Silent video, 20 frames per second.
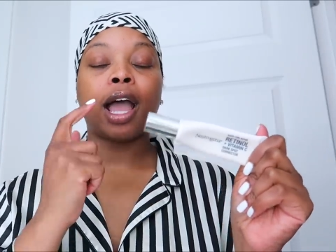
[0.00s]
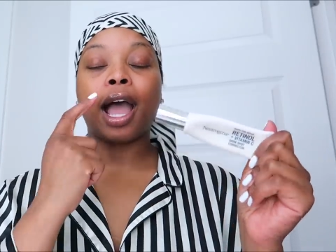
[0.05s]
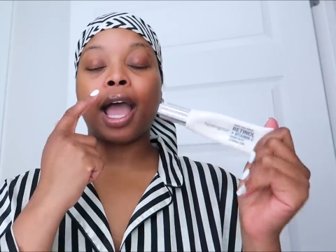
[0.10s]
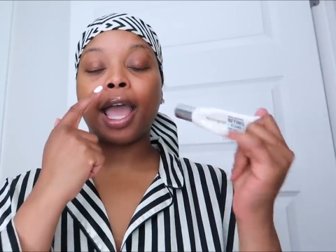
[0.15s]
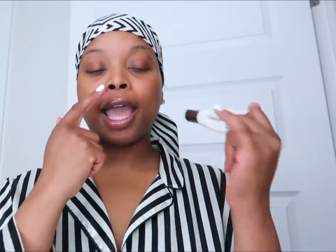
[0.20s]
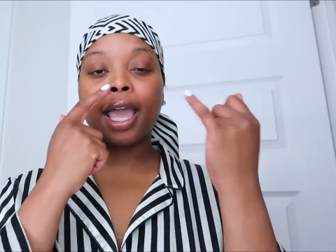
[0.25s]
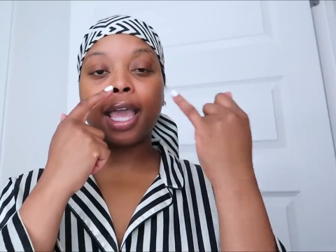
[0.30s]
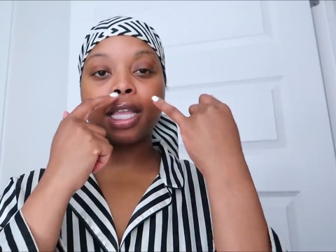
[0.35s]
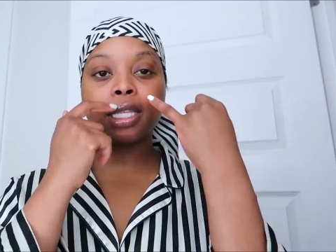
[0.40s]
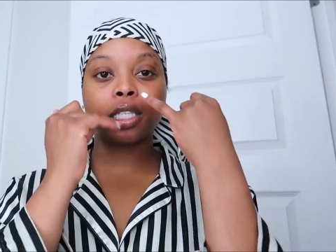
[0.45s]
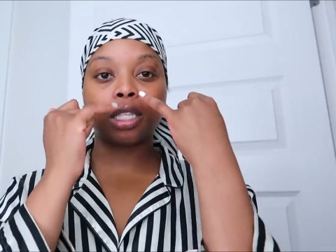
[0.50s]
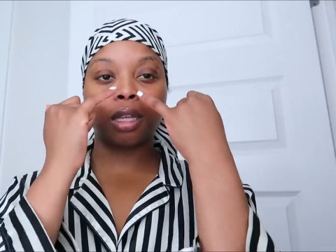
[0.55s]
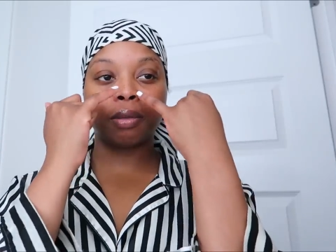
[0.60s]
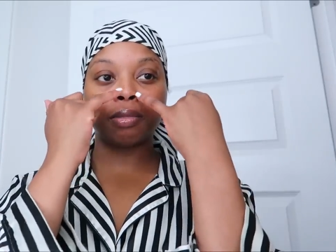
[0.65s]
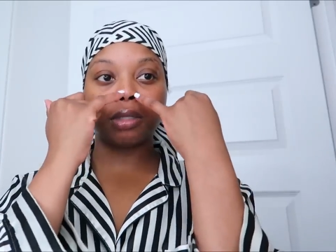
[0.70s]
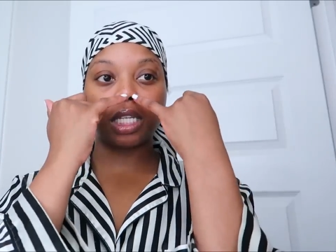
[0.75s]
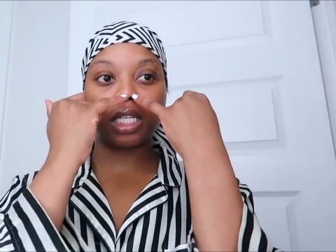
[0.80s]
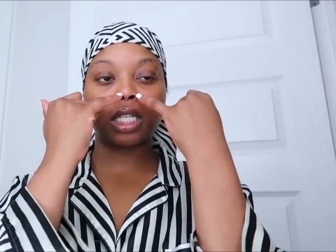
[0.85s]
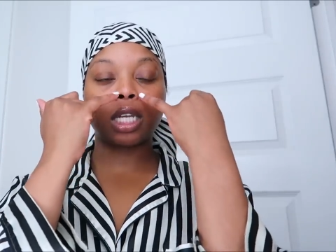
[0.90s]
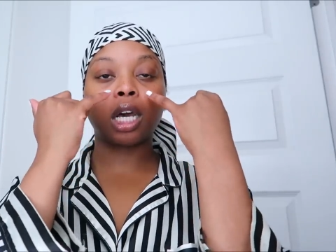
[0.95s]
I had
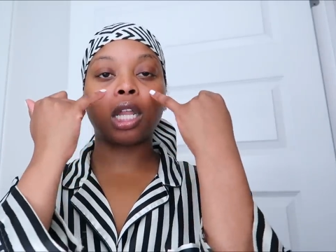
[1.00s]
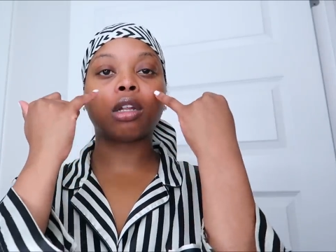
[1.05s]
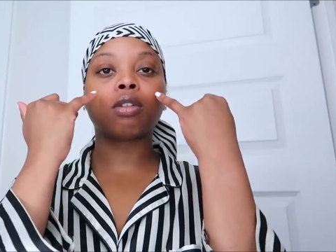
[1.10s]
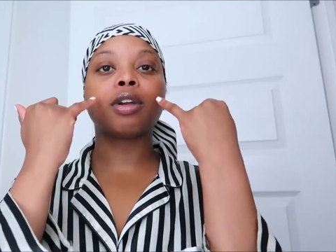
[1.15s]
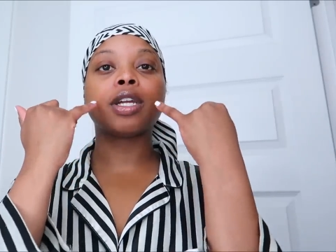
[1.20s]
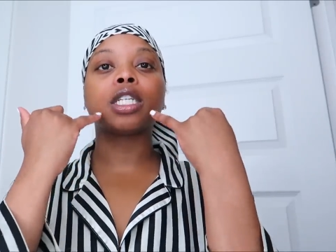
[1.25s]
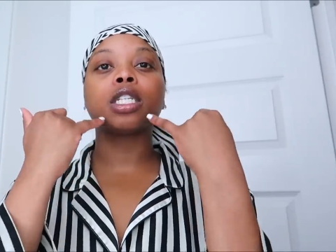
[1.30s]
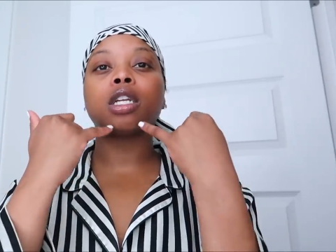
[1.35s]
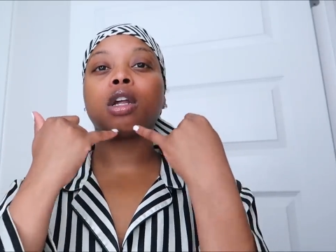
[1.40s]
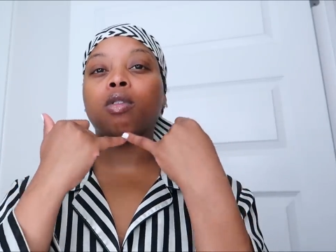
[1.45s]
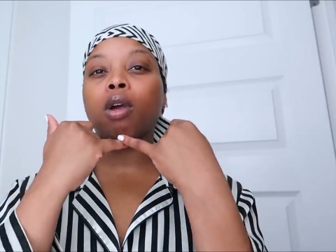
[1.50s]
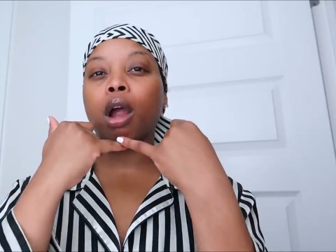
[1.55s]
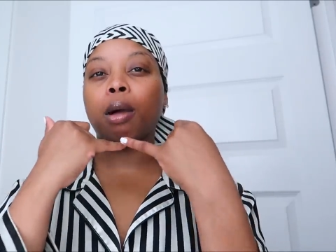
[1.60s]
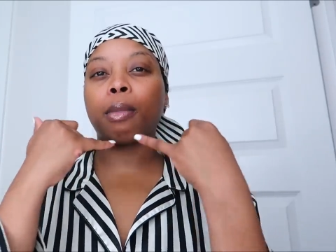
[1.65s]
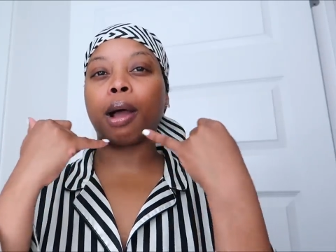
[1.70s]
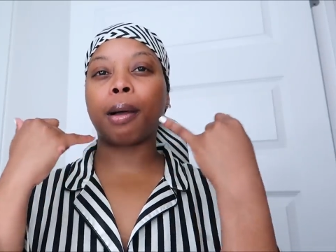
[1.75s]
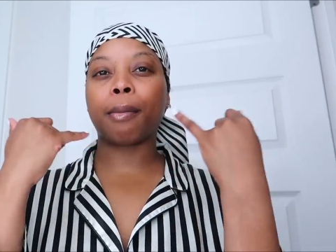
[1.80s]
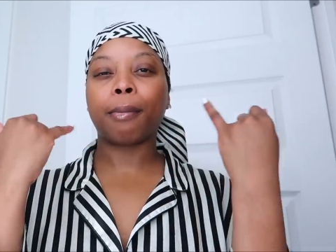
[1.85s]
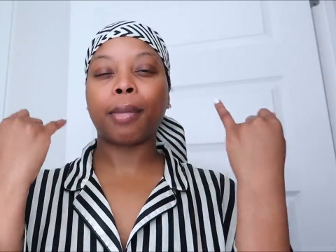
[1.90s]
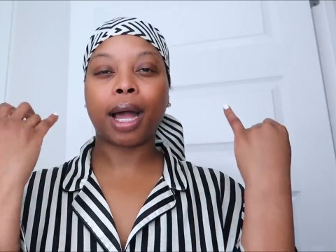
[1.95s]
some discoloration
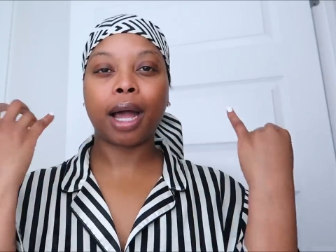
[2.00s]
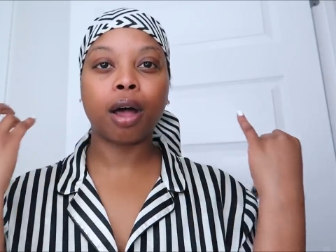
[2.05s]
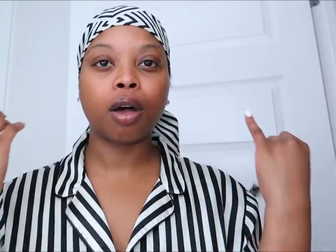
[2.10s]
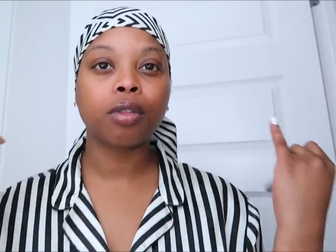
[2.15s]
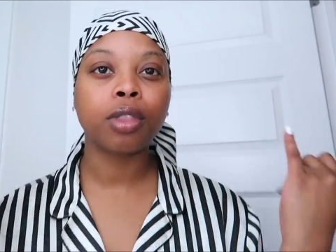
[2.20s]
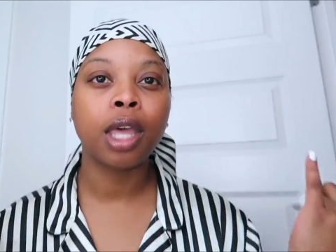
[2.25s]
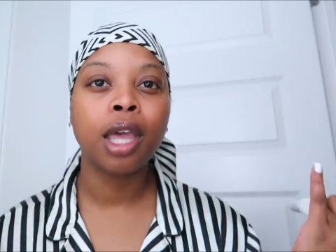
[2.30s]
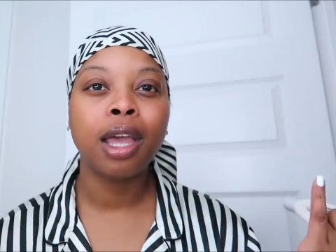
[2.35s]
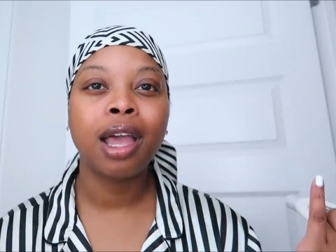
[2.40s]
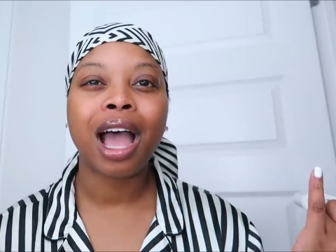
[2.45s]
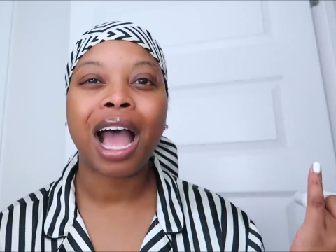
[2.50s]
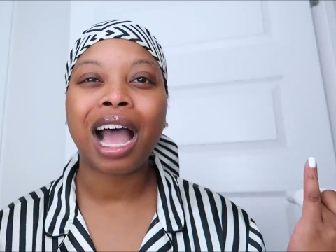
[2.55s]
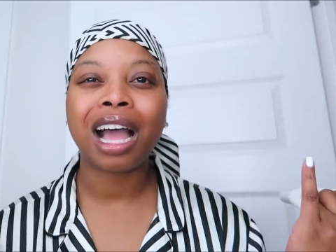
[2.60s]
around my mouth.